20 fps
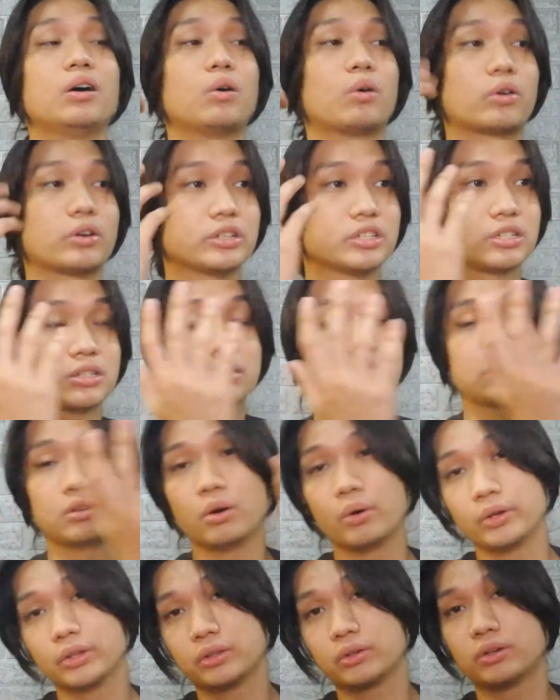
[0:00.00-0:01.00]
or just
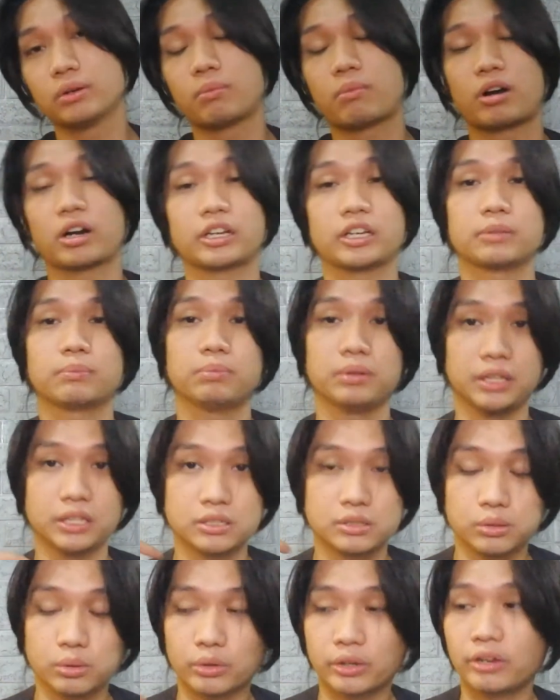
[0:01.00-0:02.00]
going through the
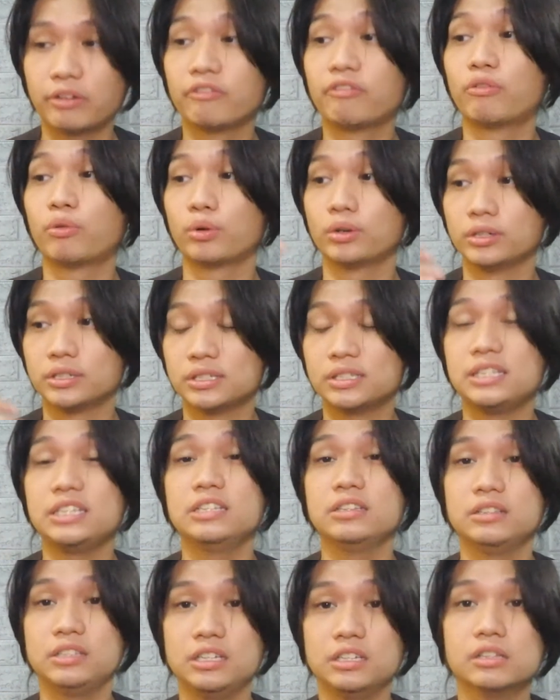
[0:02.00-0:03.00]
marketplace looking for
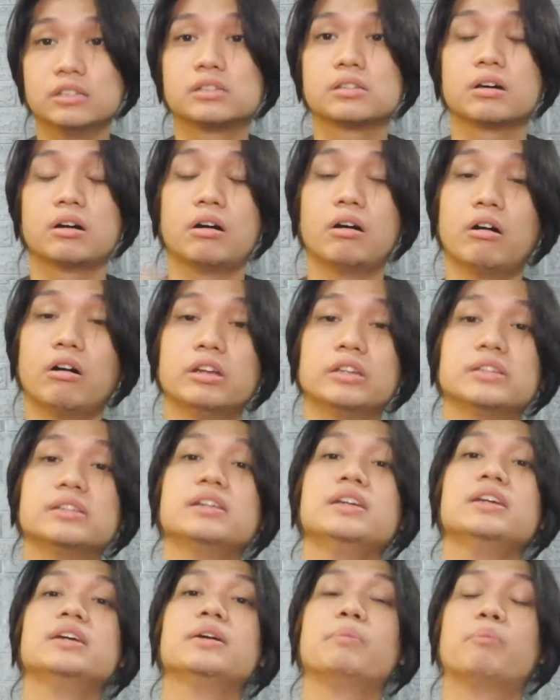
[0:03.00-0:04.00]
steal deals
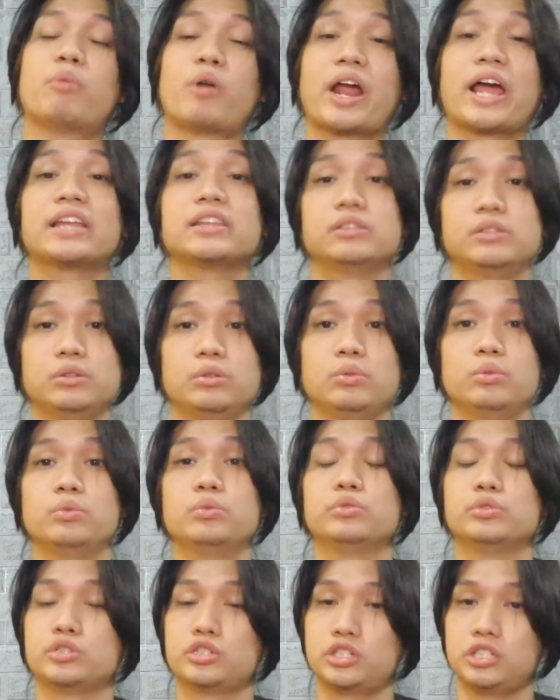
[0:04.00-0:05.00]
on brand new
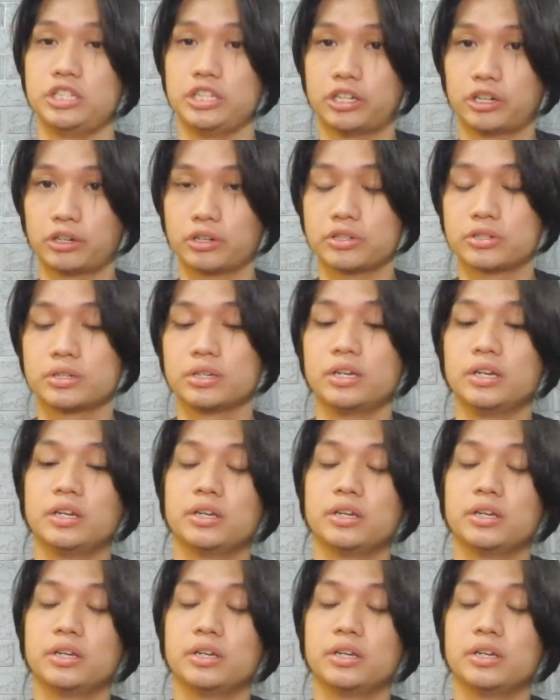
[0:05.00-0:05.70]
sneakers.